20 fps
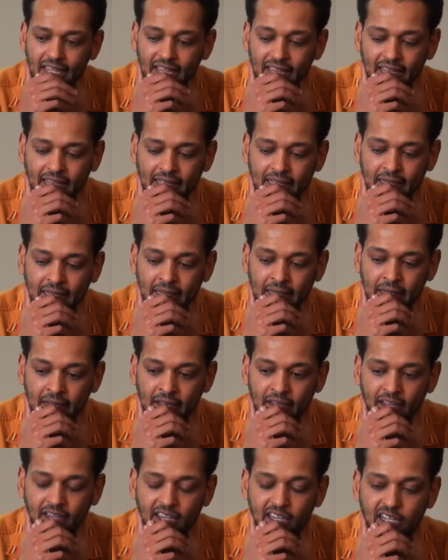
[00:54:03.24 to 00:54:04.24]
in
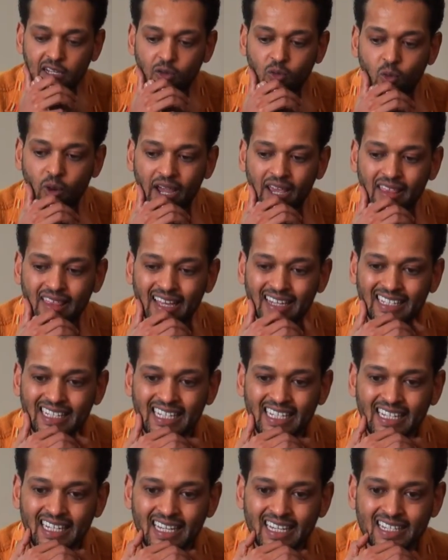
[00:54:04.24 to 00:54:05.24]
a way that
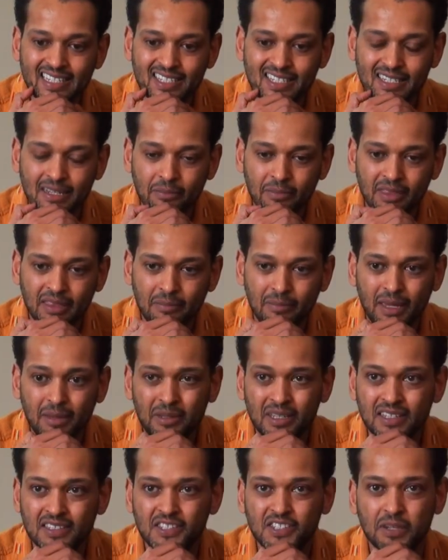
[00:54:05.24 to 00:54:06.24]
keening is something,
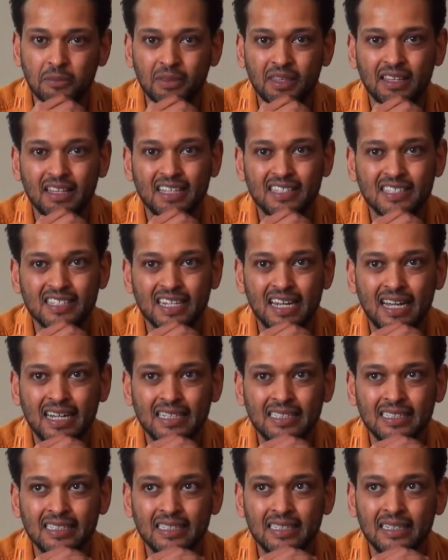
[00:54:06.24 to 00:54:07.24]
maybe it's something that's
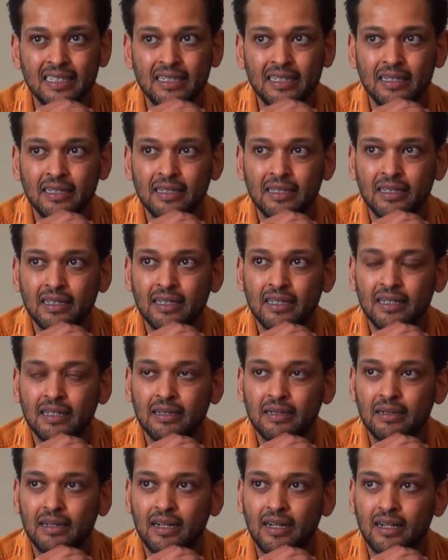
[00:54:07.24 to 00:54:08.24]
not
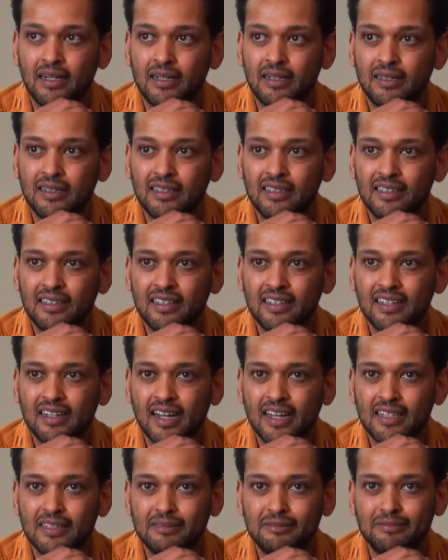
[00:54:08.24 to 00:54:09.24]

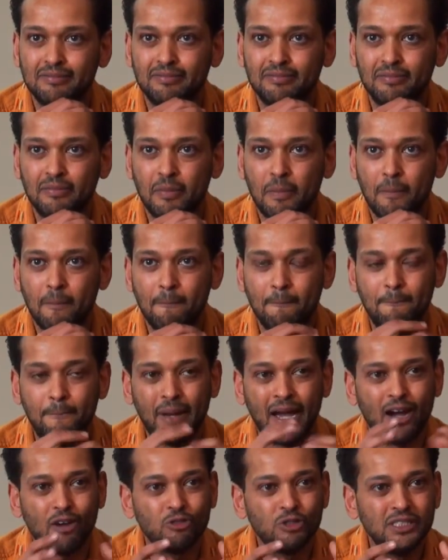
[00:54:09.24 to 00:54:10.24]
kind of
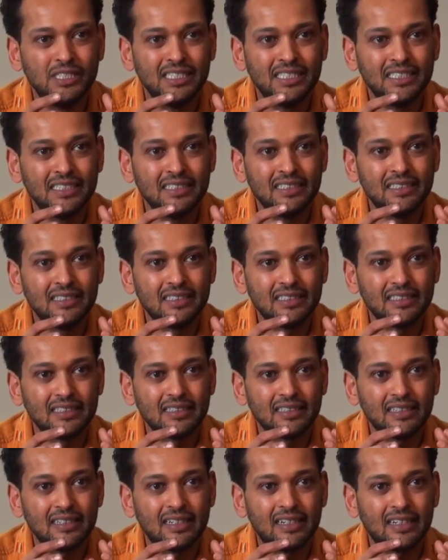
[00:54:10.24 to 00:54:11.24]
bounded.
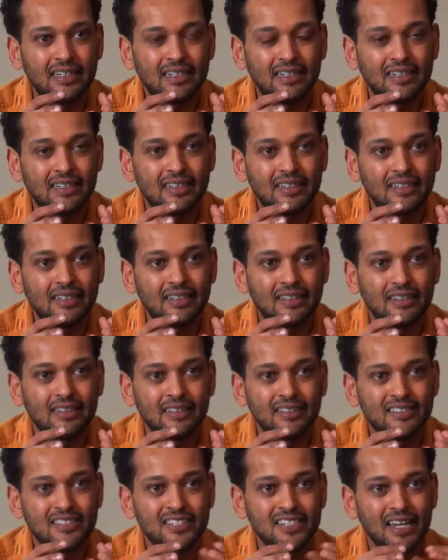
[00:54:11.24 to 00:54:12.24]

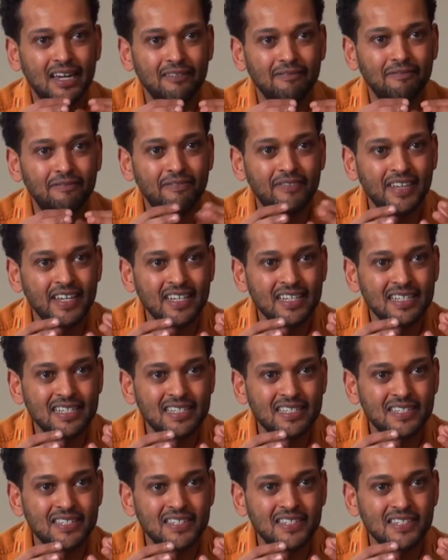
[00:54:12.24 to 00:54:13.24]
It's not
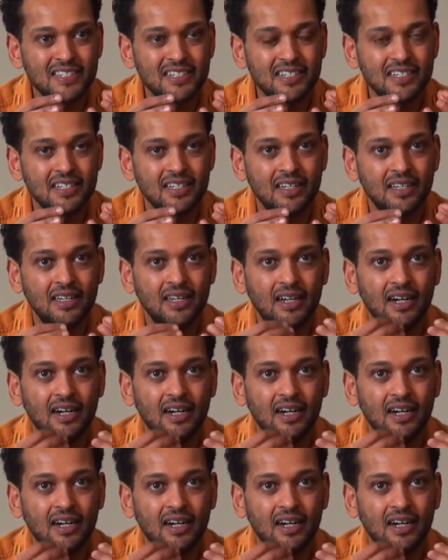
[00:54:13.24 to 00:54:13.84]
fixed.